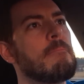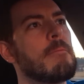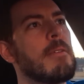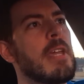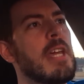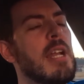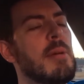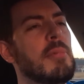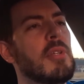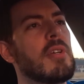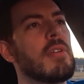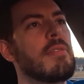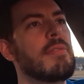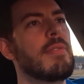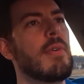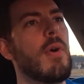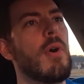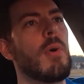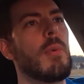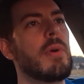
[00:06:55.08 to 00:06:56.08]
And I'm looking
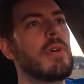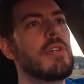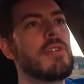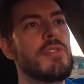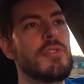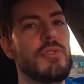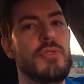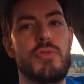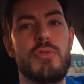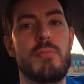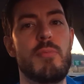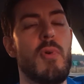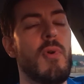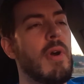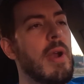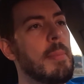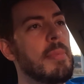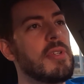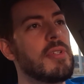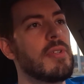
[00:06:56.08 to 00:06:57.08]
forward to more
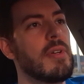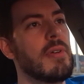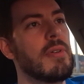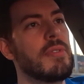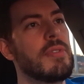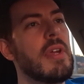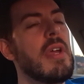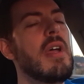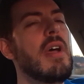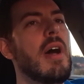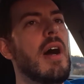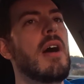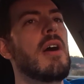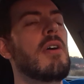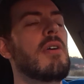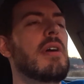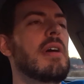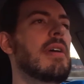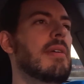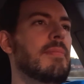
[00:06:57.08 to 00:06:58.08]
episodes.
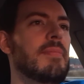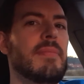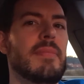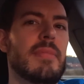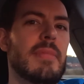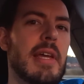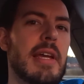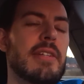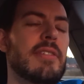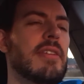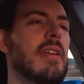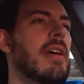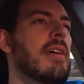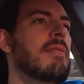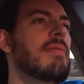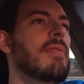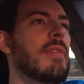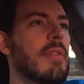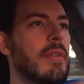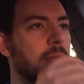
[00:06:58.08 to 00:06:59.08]
Oh, and like I said,
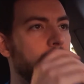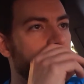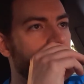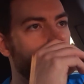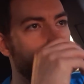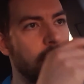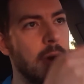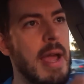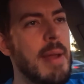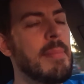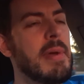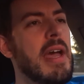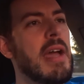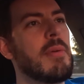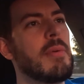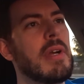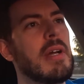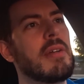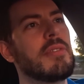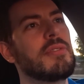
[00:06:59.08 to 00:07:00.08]
for the ride back,
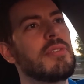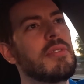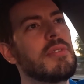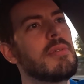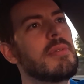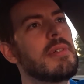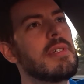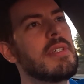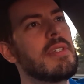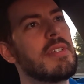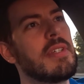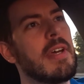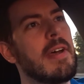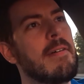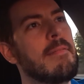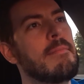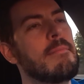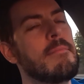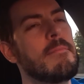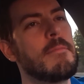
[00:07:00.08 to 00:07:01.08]
what I'll do is
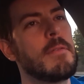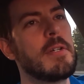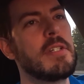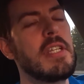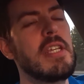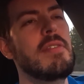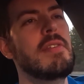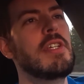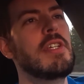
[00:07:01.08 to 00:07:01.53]
for TV